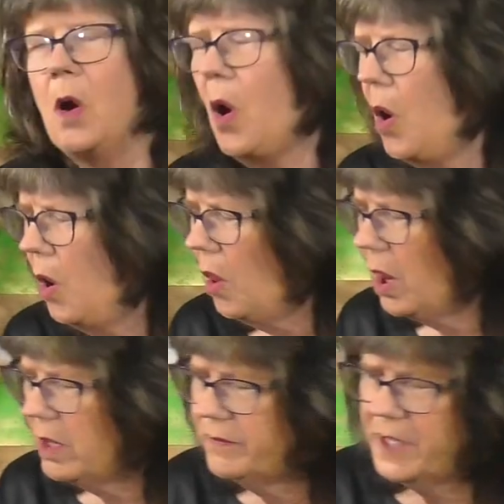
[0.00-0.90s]

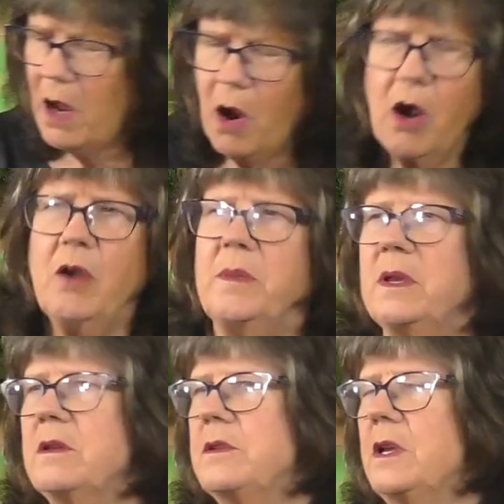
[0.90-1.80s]
All of the
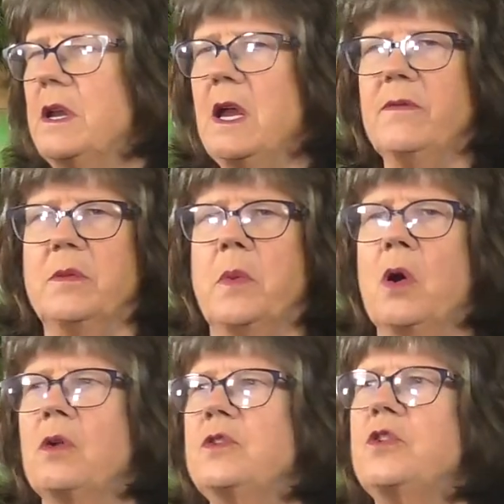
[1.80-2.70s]
armies that ever
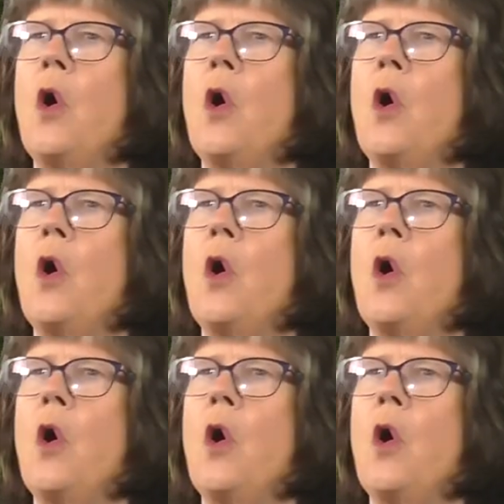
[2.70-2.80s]
marched,